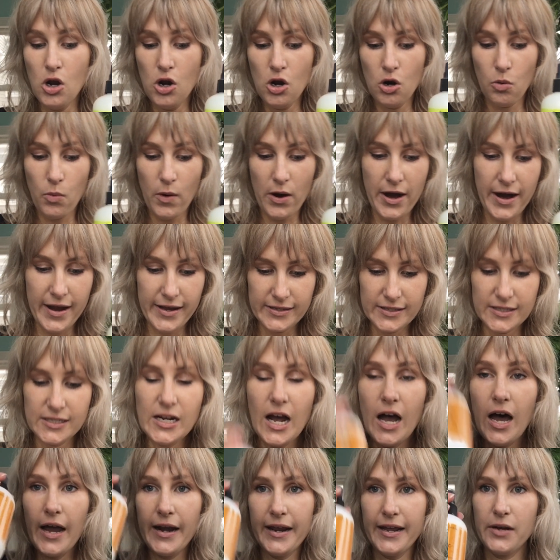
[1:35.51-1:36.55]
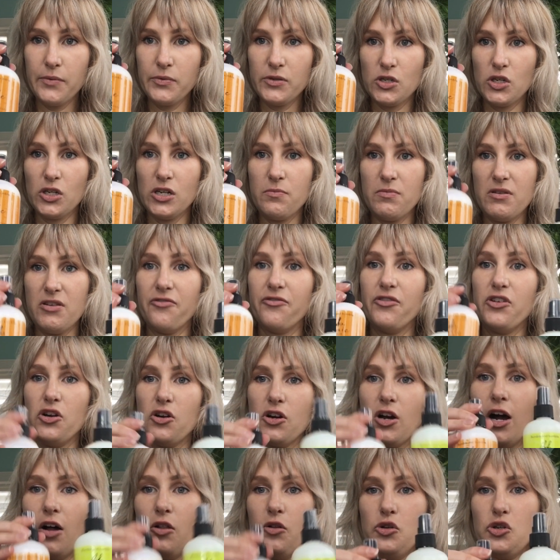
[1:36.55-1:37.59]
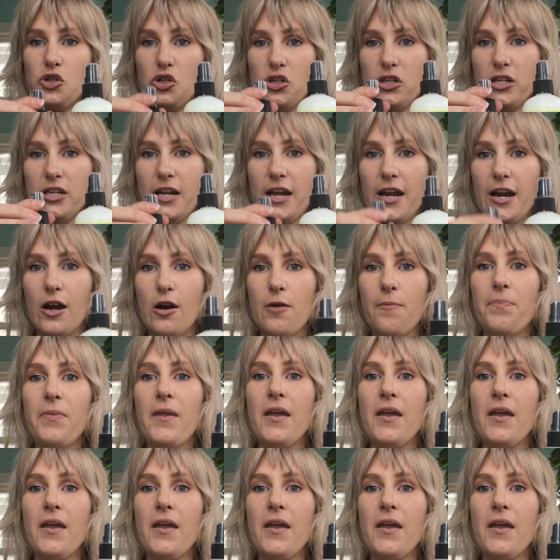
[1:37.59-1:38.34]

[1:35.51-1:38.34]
whereas Tonic was going to be for your color-treated hair.